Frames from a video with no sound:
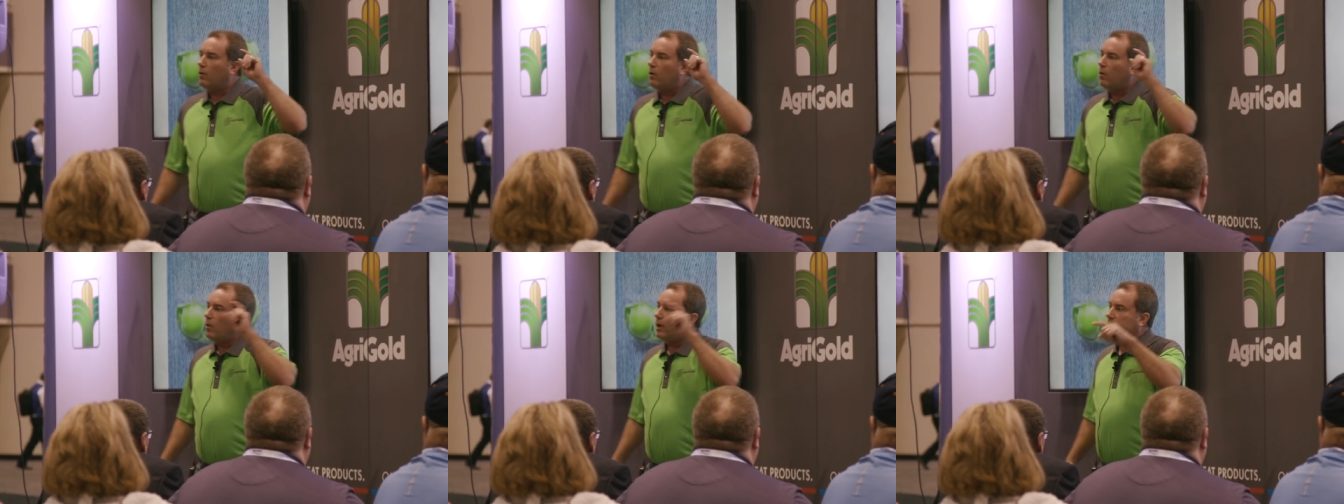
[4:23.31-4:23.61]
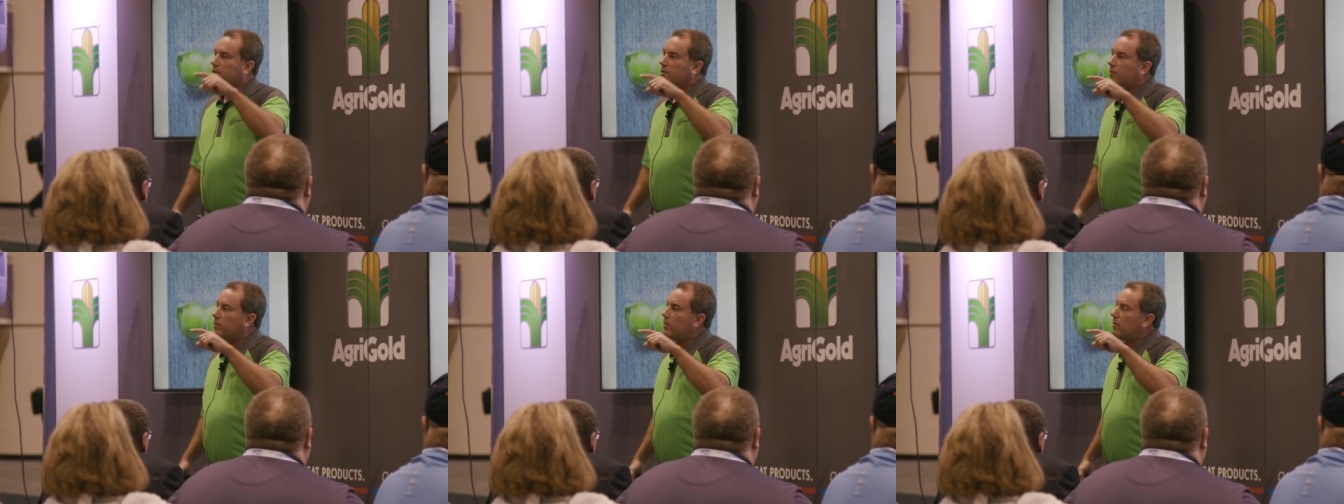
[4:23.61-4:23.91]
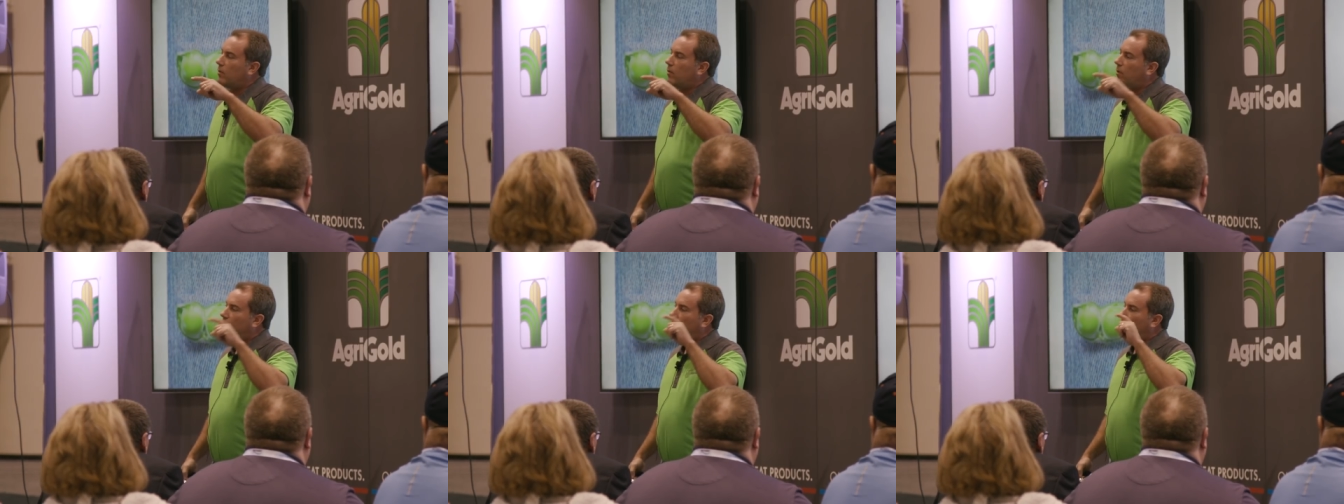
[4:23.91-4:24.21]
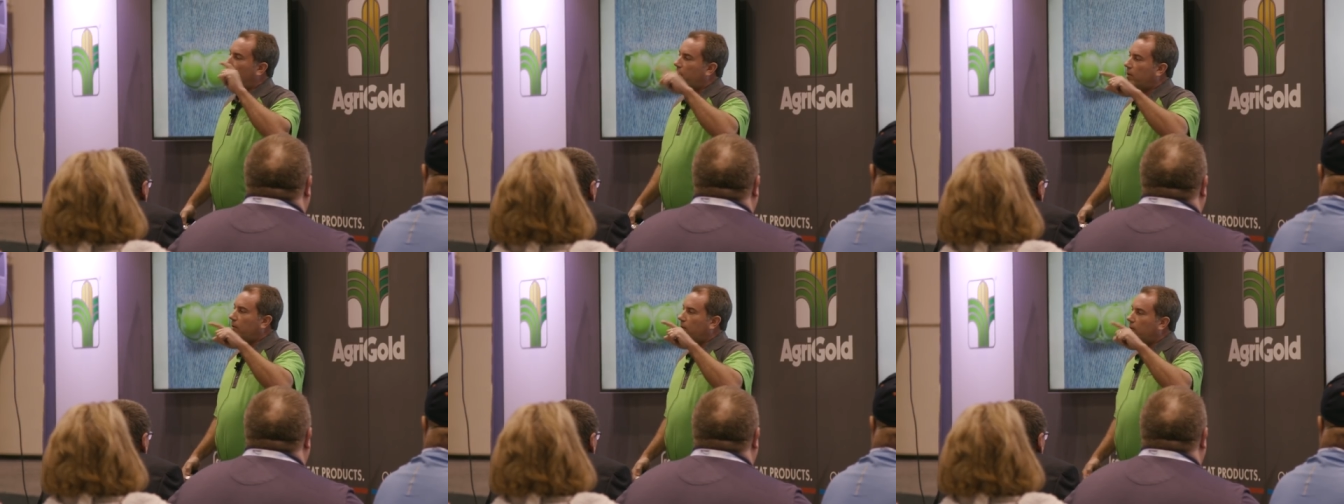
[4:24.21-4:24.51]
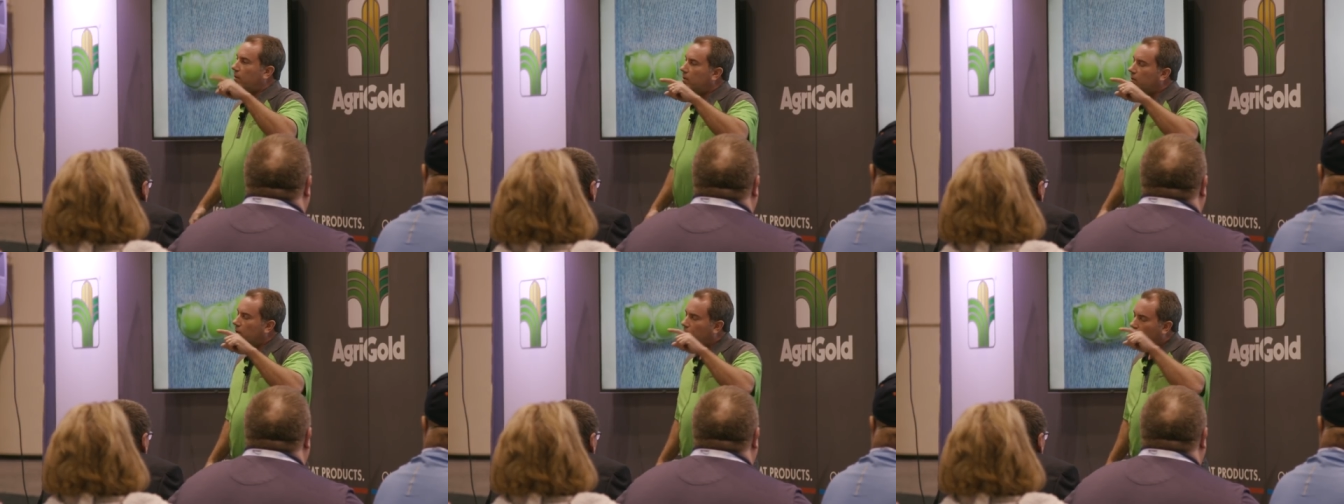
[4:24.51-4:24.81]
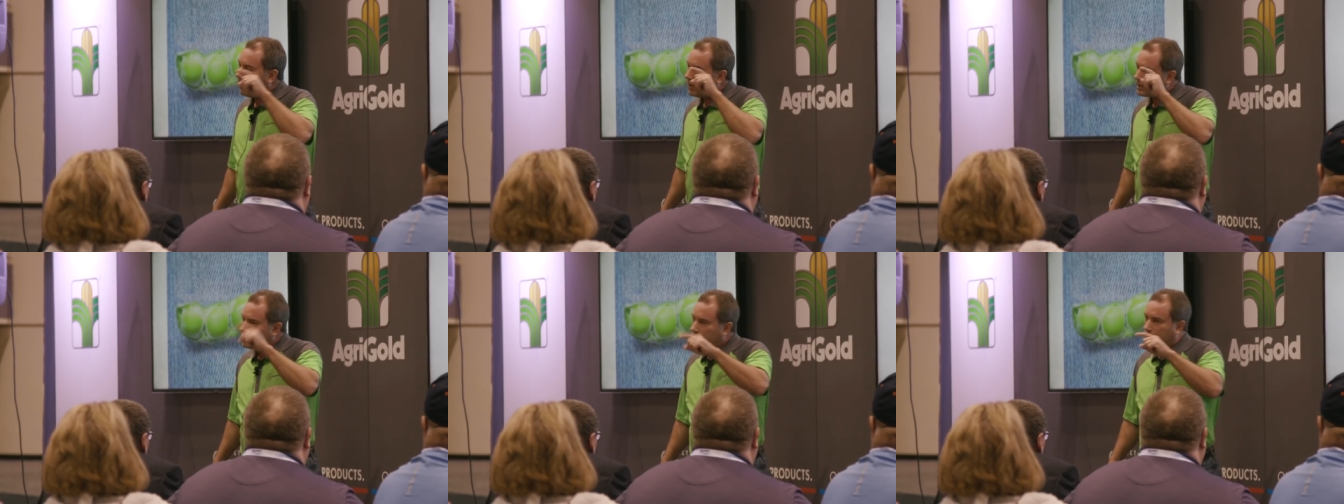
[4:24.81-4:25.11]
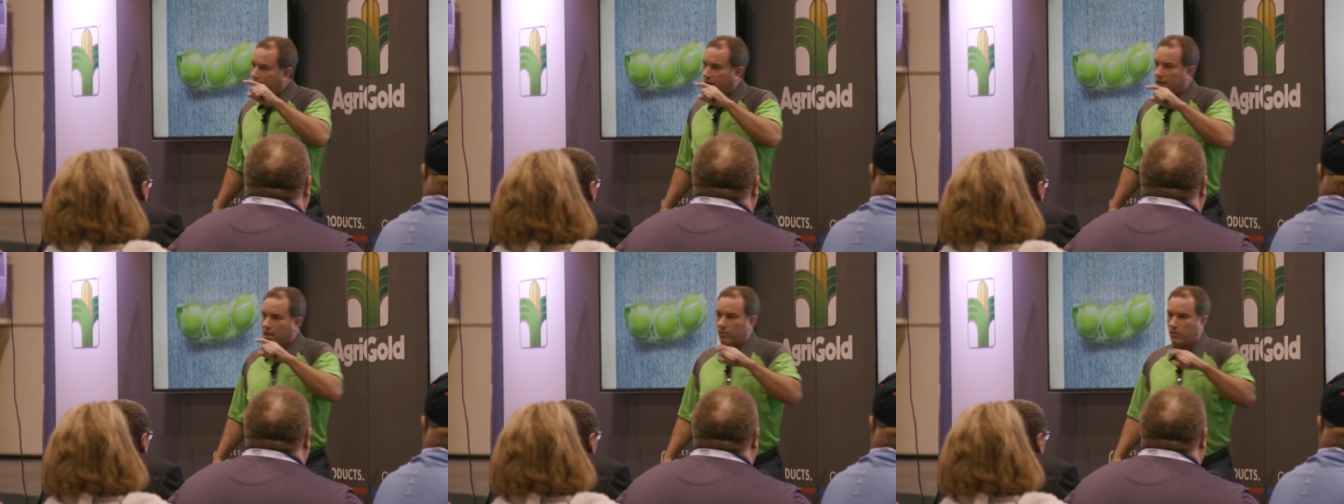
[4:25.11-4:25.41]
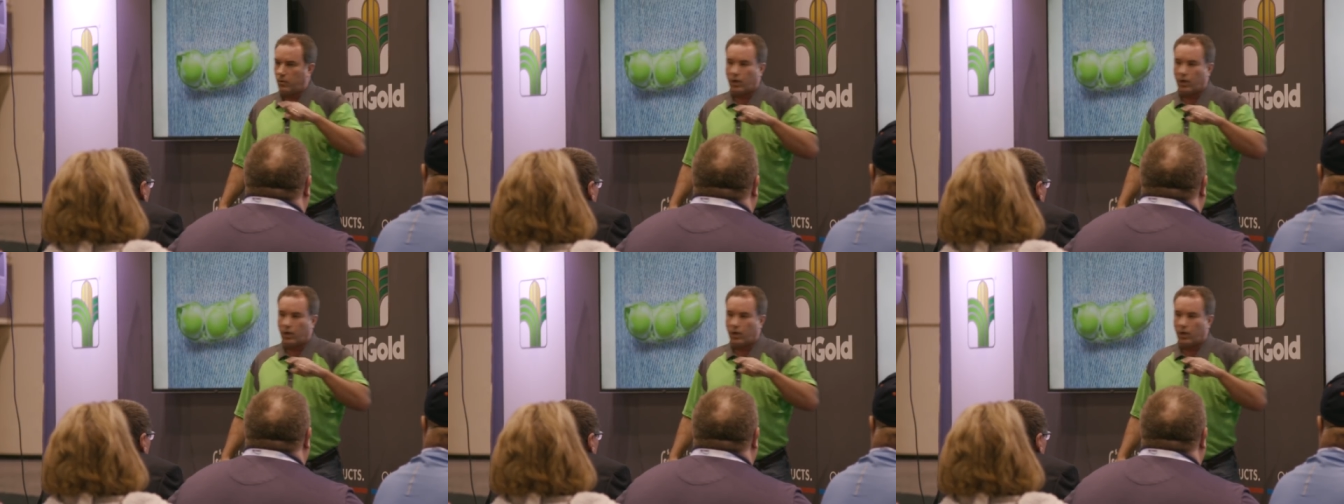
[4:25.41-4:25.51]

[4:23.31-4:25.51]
well, what's a bean